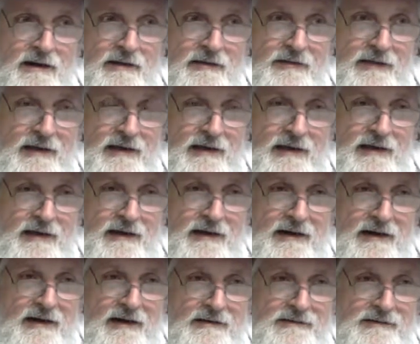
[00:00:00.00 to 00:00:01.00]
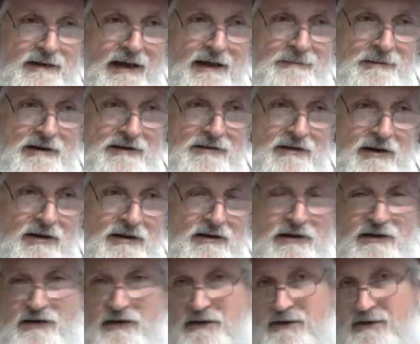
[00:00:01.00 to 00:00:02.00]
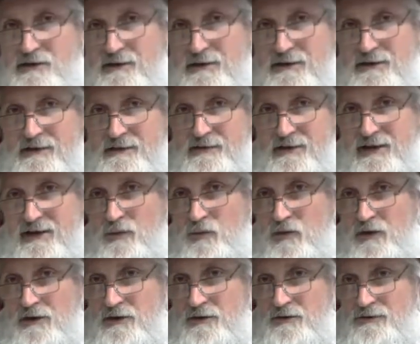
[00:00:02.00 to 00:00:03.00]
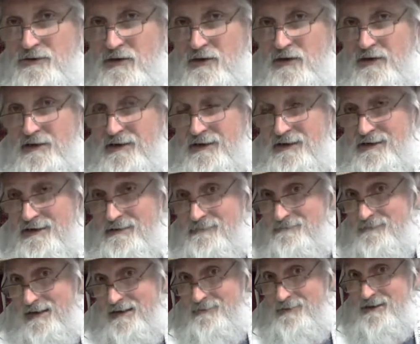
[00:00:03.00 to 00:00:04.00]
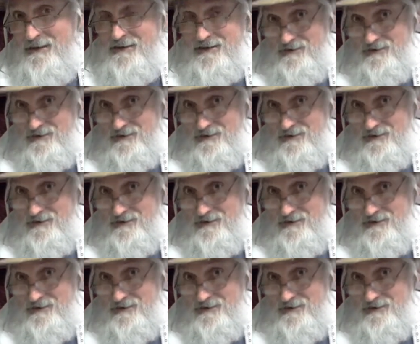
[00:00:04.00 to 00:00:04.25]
the damage they're going to do is a wound or maybe an